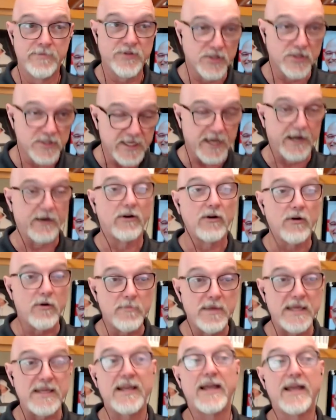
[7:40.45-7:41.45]
The
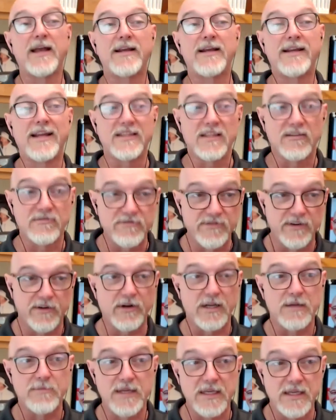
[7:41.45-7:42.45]
terror began at the
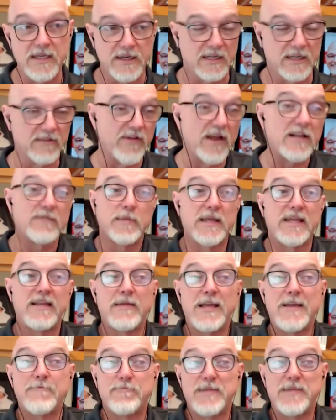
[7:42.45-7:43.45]
very beginning. In fact,
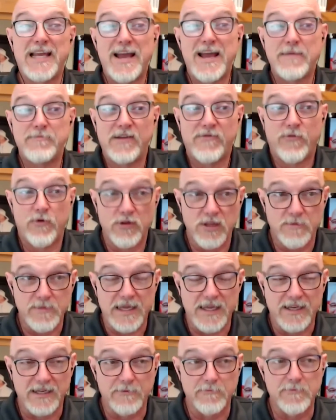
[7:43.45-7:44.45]
it began before the
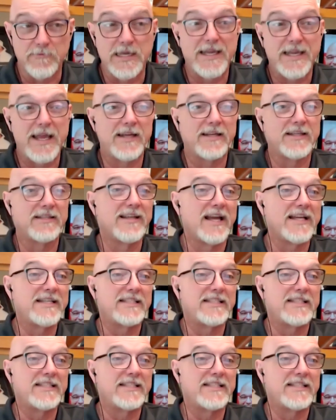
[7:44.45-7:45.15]
beginning. It began